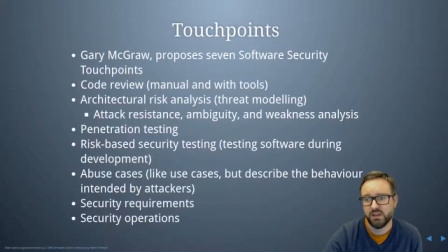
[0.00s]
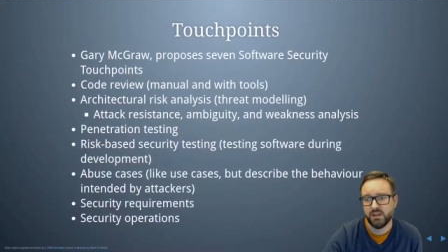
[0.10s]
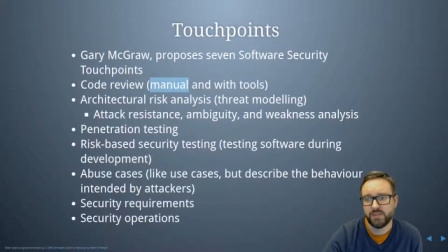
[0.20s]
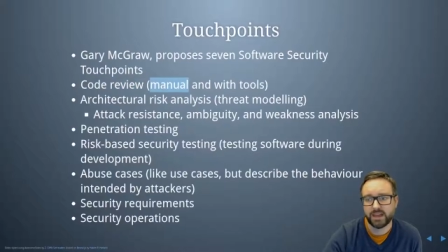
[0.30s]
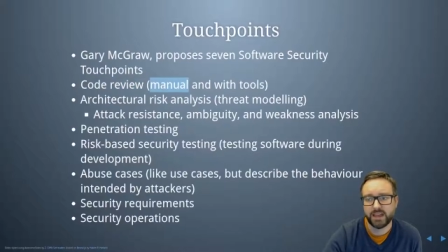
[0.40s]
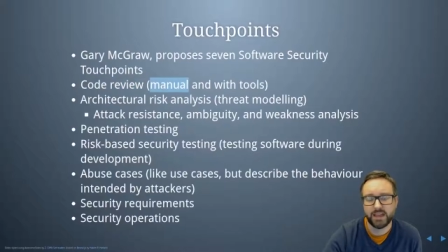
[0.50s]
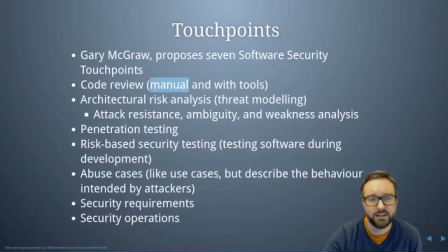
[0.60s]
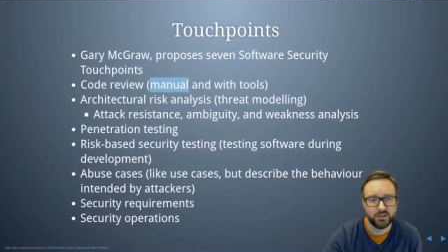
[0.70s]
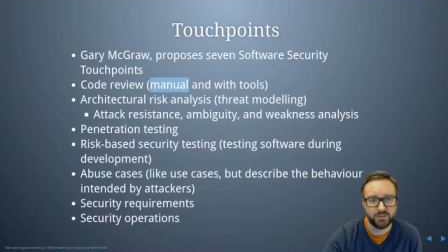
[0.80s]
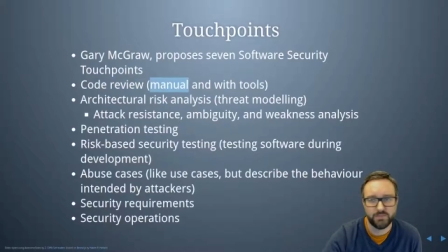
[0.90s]
That can
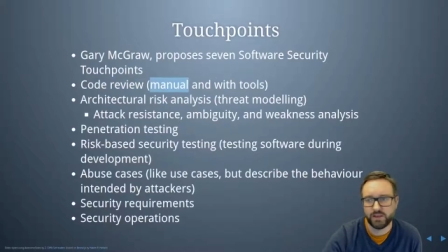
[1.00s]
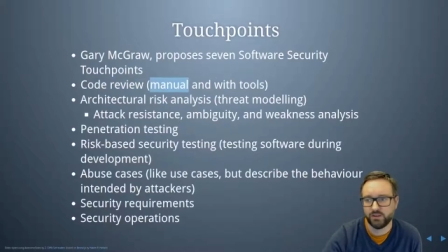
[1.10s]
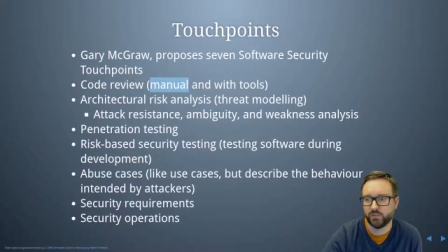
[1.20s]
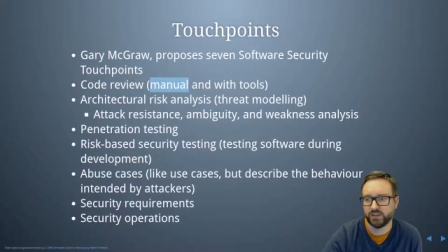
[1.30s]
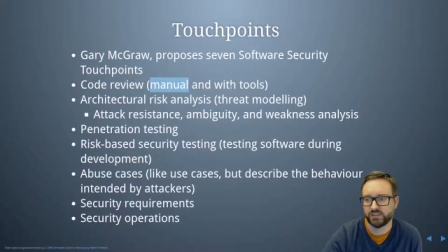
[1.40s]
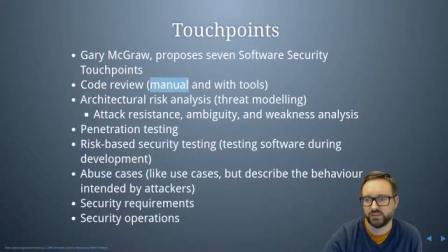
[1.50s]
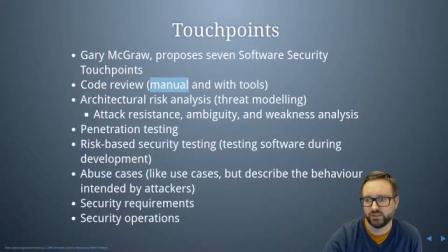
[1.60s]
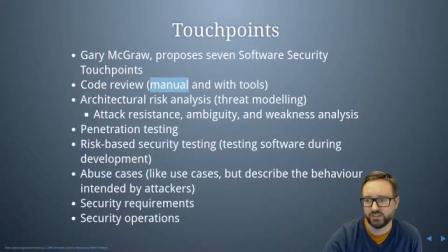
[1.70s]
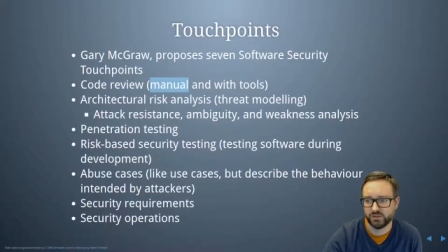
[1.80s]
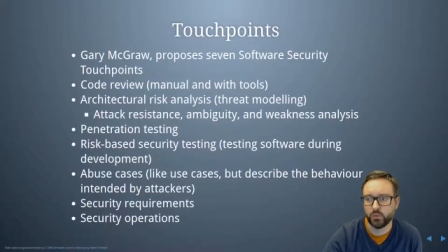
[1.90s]
include manual, but it's
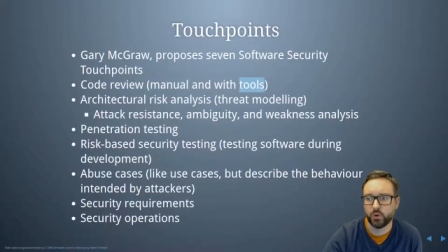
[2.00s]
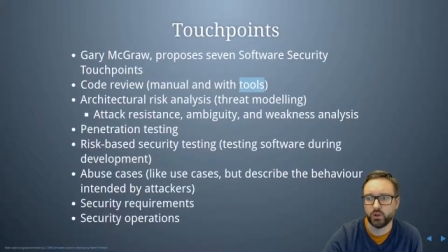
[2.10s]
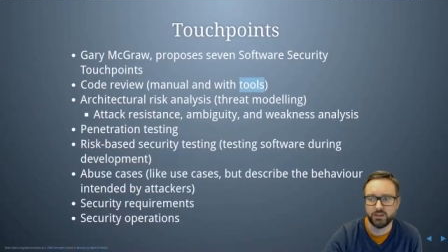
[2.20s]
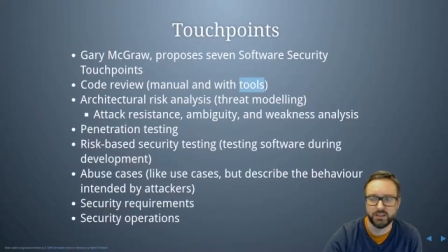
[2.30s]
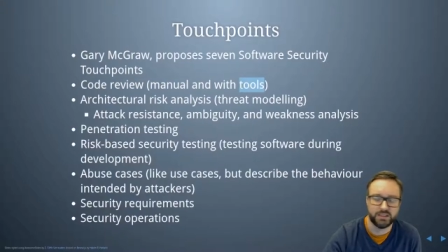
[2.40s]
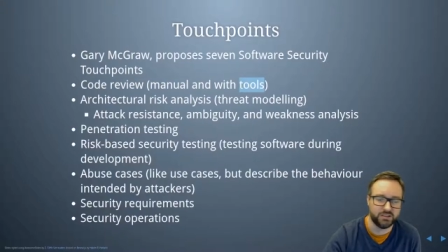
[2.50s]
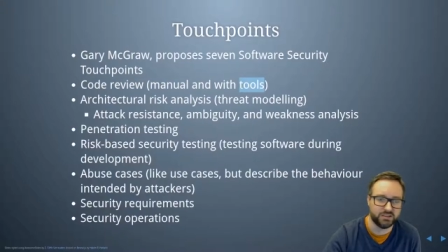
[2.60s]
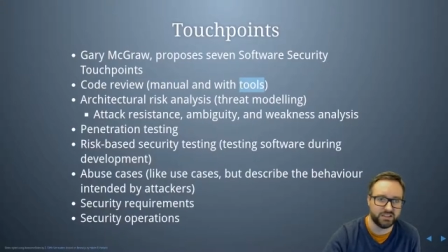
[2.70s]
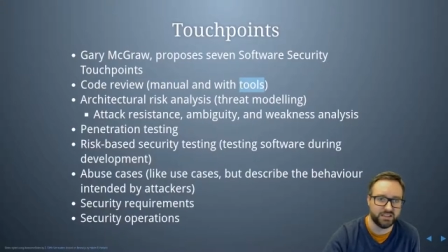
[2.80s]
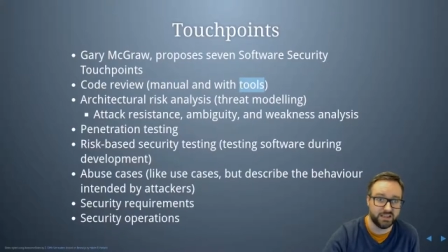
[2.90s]
also importantly
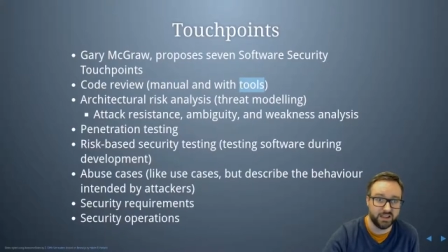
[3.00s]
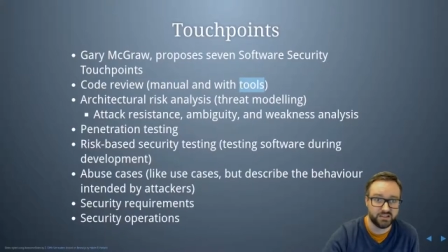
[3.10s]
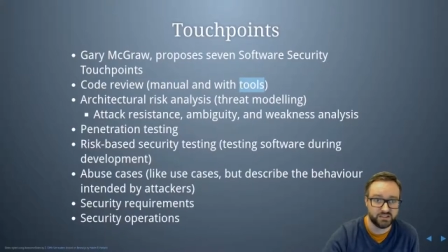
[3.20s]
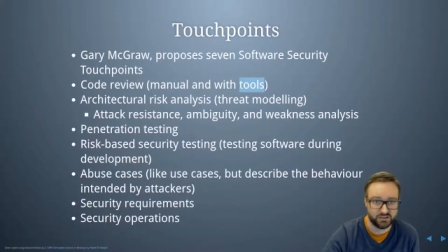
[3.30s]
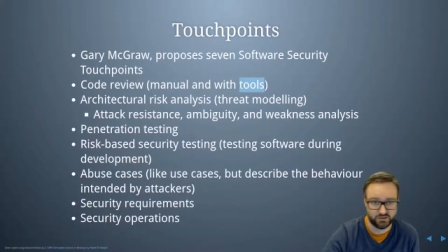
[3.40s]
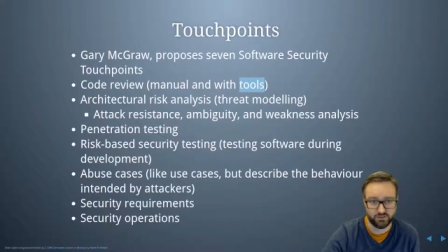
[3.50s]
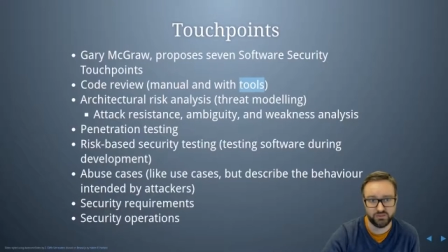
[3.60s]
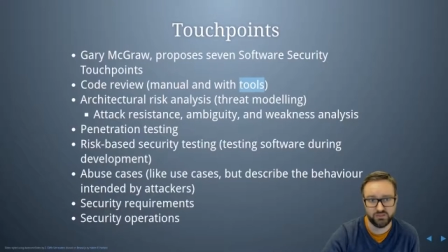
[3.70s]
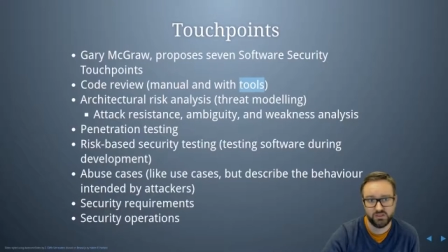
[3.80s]
using analysis tools.